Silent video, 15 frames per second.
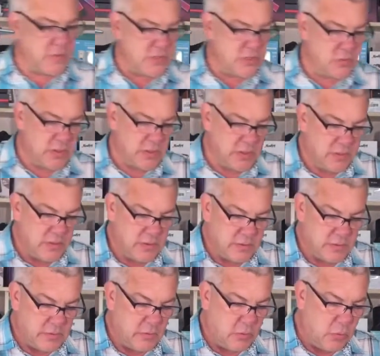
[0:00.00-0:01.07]
doing?
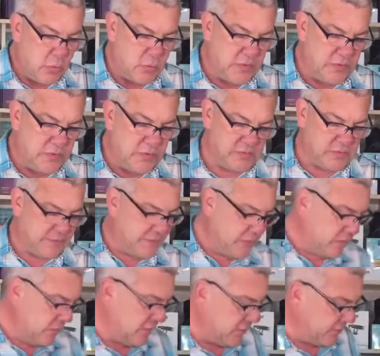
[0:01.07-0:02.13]
Whoa, this one's a fun
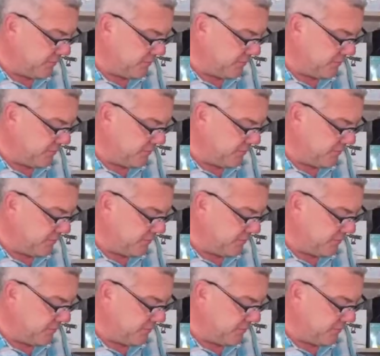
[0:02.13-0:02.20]
one.